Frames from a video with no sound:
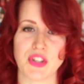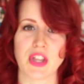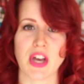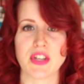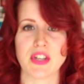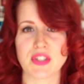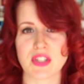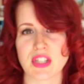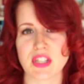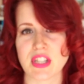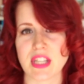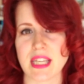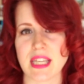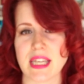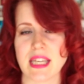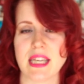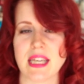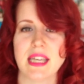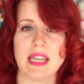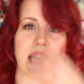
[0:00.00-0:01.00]
Those are
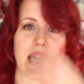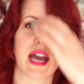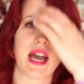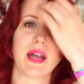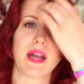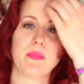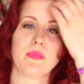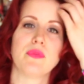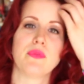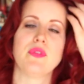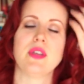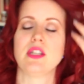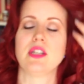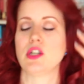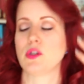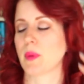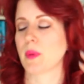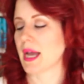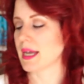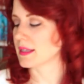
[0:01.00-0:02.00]
the
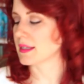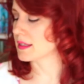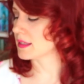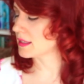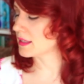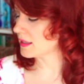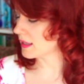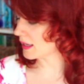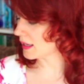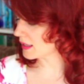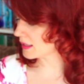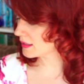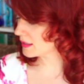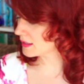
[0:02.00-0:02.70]
vintage patterns that